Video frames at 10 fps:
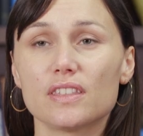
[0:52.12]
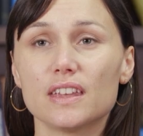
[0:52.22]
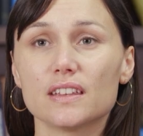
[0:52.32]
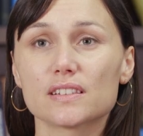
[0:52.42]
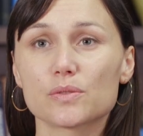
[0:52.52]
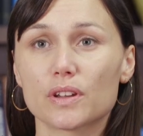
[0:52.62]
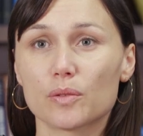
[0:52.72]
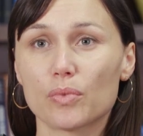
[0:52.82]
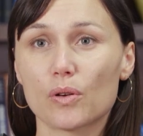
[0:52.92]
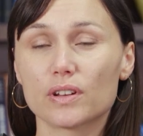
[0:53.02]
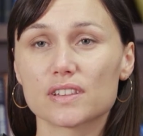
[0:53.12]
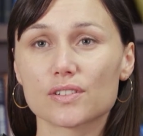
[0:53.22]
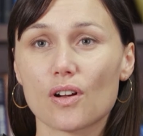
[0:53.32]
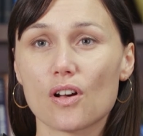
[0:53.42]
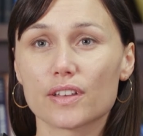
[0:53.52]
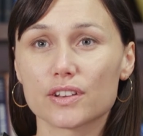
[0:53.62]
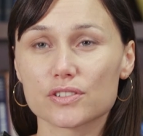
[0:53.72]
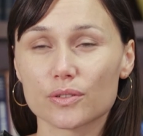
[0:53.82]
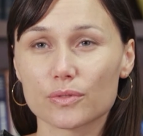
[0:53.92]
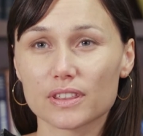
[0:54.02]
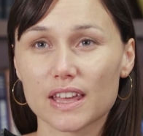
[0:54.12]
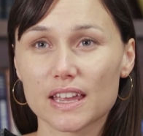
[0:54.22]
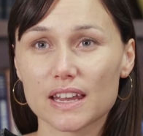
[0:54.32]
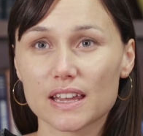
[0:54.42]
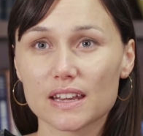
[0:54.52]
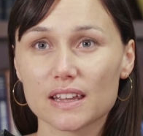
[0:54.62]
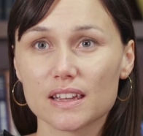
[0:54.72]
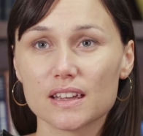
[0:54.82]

These three components are all interrelated.